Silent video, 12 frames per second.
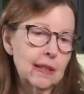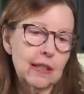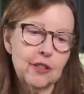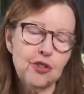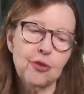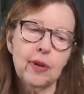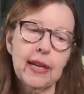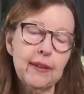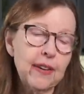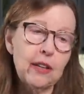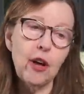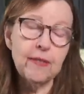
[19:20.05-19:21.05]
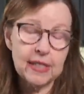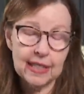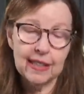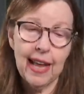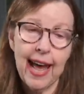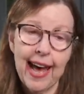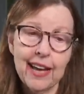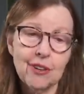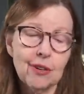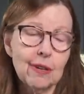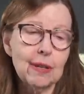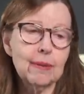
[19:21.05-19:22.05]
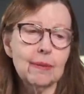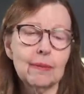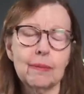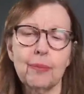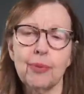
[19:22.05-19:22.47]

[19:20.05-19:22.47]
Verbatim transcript: a tree fell off his ladder and